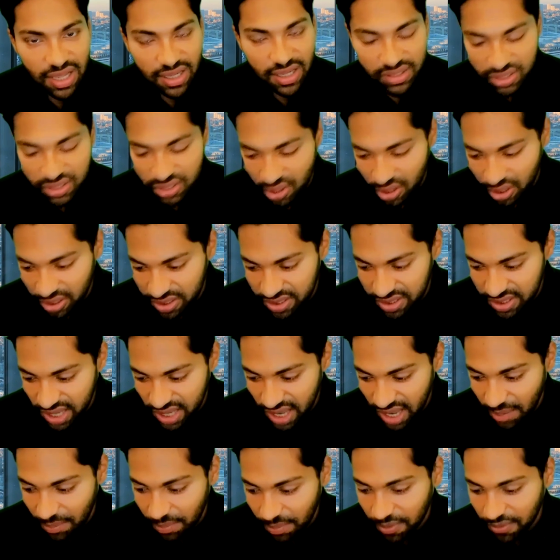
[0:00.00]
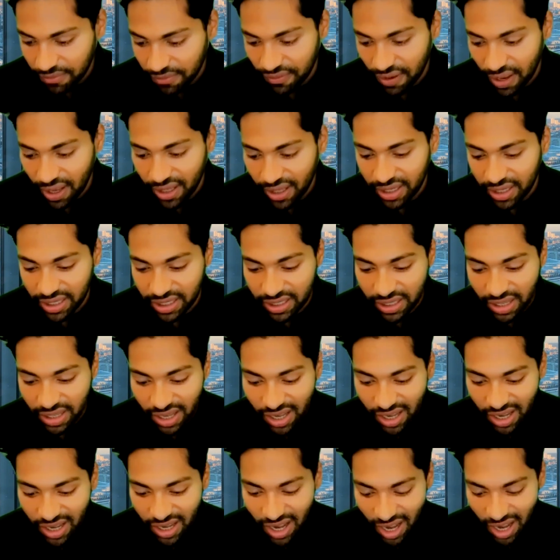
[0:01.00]
starts amplifying,
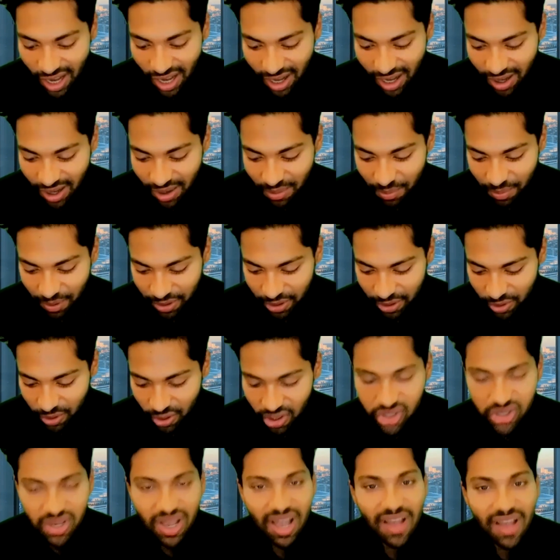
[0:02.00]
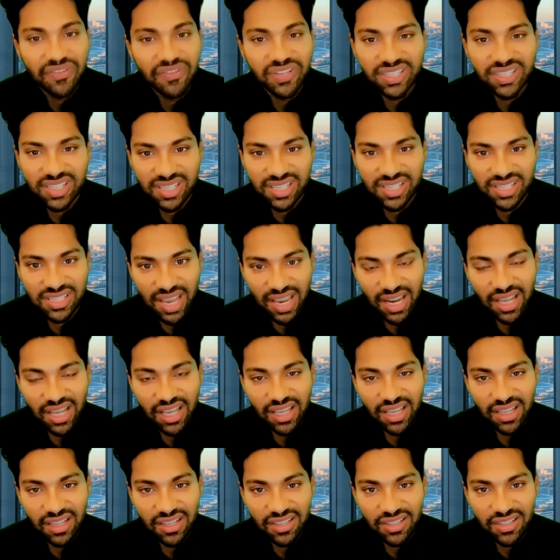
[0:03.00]
but you also have to sustain
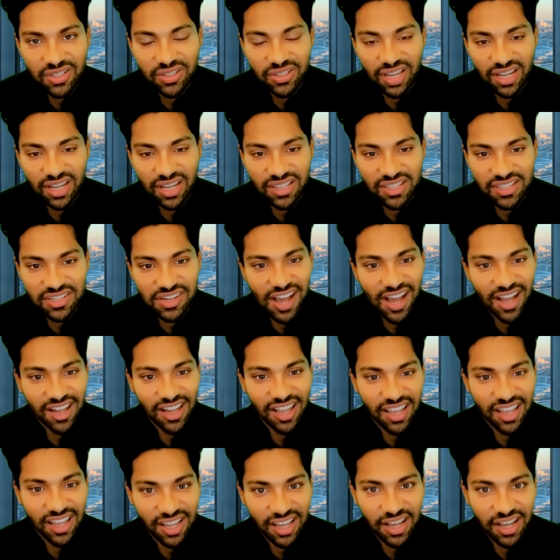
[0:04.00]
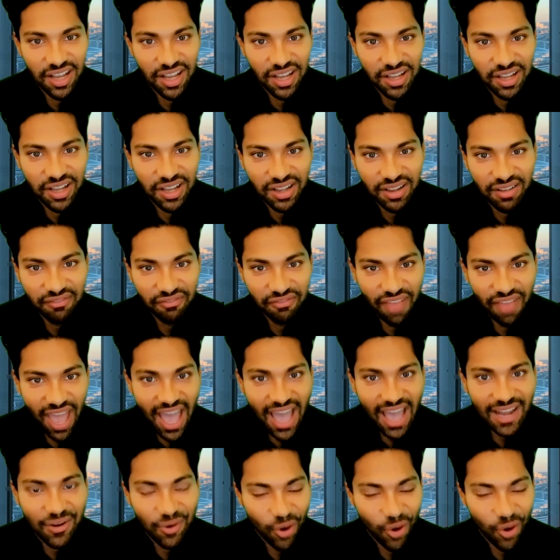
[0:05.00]
it so that it's not like a fad or a